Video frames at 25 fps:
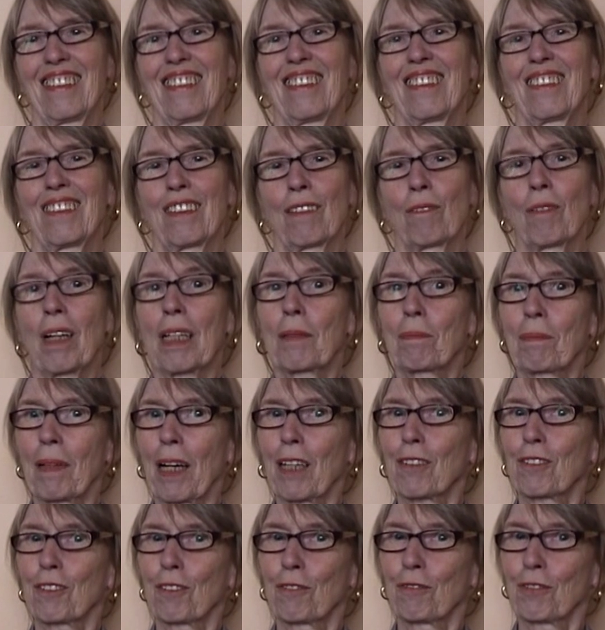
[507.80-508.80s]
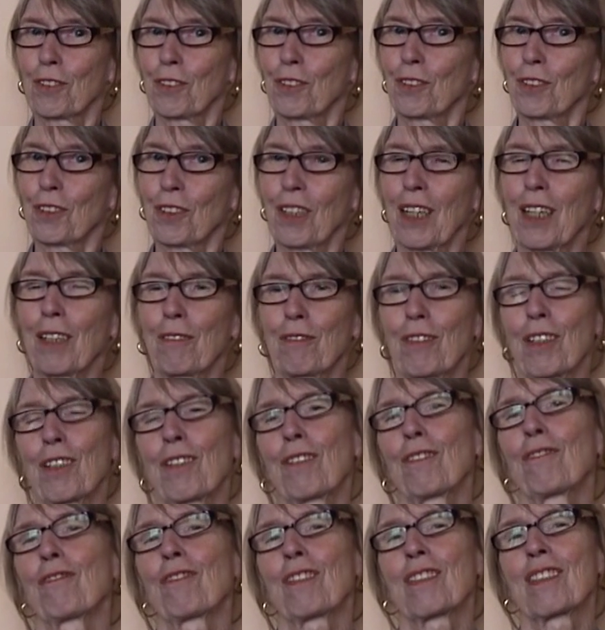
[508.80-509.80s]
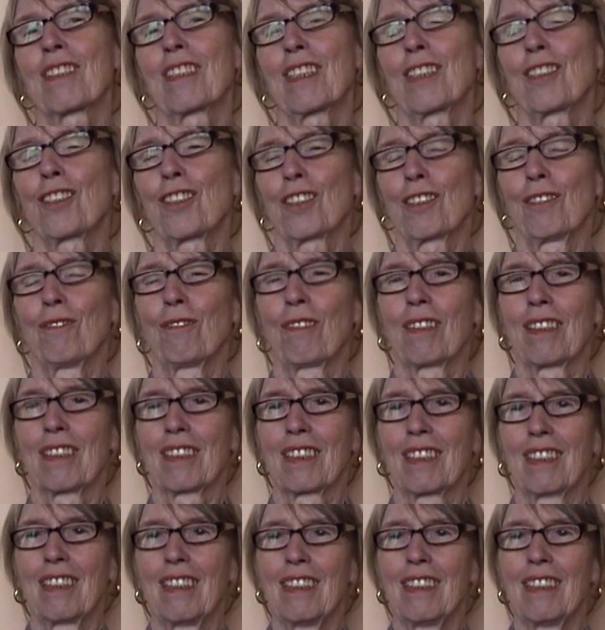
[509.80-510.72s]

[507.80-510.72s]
what part of you have a conversation with.